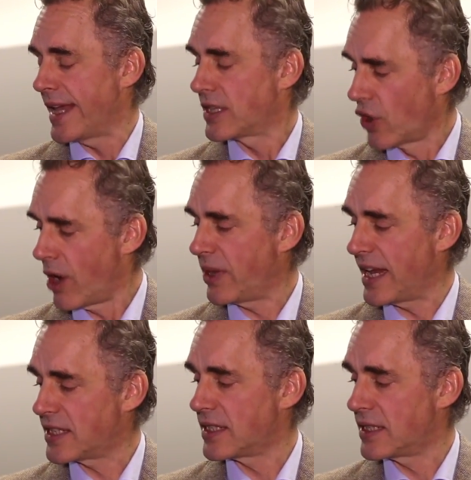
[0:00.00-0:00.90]
it
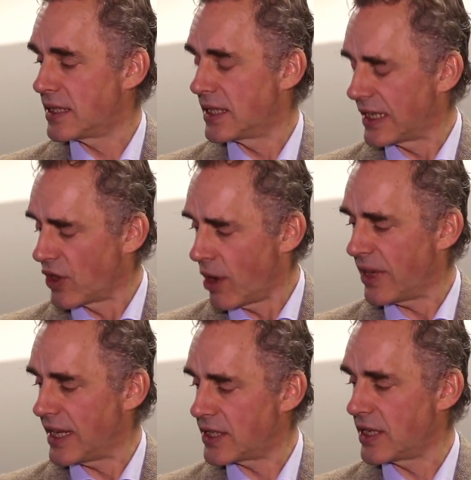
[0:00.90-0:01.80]
dominates
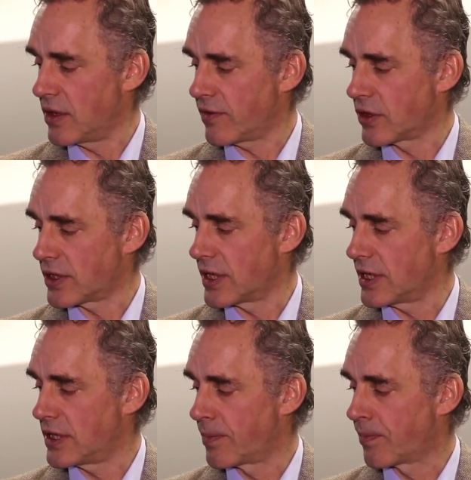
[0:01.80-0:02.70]
the
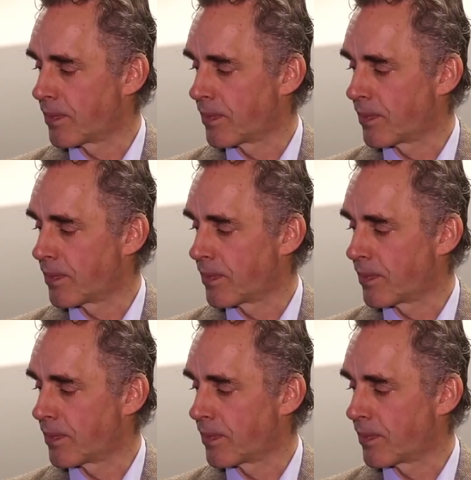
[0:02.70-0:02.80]
universities,